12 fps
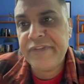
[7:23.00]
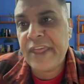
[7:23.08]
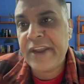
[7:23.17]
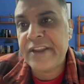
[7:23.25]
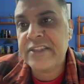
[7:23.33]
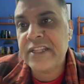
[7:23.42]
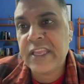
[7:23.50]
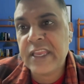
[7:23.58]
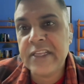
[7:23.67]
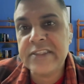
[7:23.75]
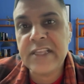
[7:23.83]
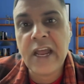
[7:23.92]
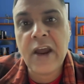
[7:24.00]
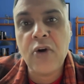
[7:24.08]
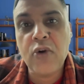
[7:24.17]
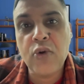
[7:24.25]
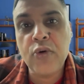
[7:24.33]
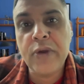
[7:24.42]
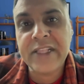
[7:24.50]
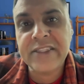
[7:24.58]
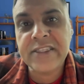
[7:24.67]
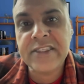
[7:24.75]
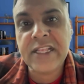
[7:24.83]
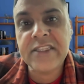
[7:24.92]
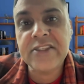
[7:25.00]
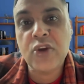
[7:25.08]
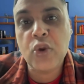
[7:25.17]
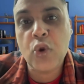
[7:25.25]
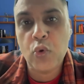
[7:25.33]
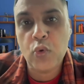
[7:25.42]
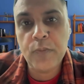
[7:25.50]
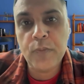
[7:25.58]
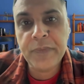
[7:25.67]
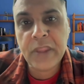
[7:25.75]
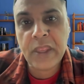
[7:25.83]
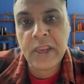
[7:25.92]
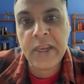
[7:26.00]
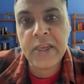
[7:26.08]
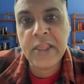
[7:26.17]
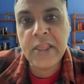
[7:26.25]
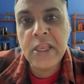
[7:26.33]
that is the case, how do cancer cells grow, right?